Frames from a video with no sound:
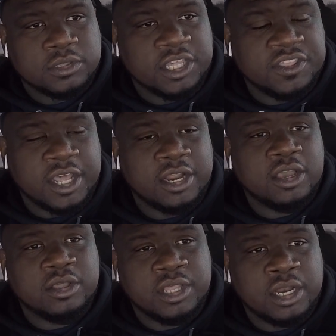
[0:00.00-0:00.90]

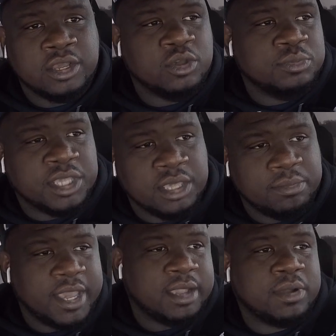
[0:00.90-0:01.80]
That'll help me get
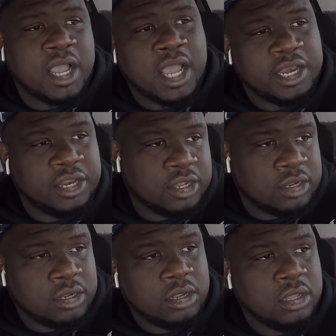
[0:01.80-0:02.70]
back behind
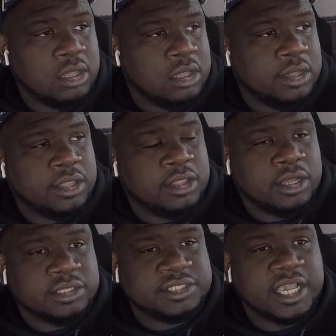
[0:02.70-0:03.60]
there.
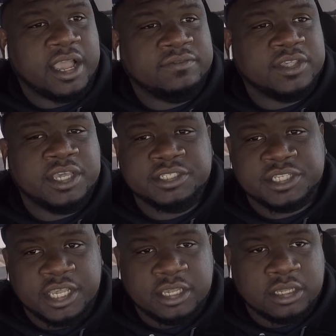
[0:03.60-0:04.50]
Take out the
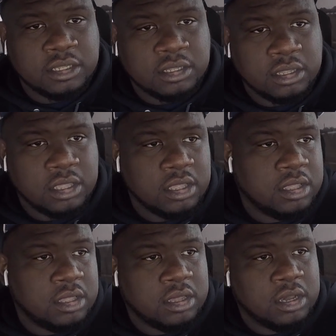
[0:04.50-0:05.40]
intake
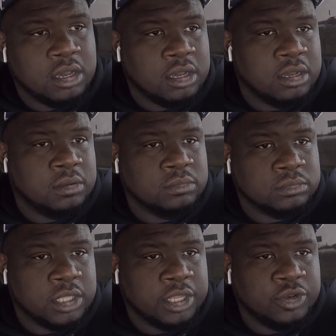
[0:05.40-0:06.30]

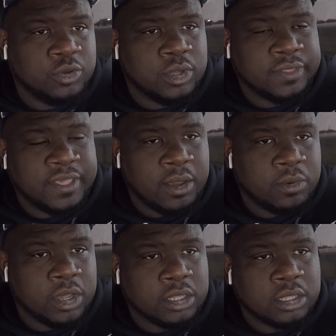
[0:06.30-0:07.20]
and do it that way.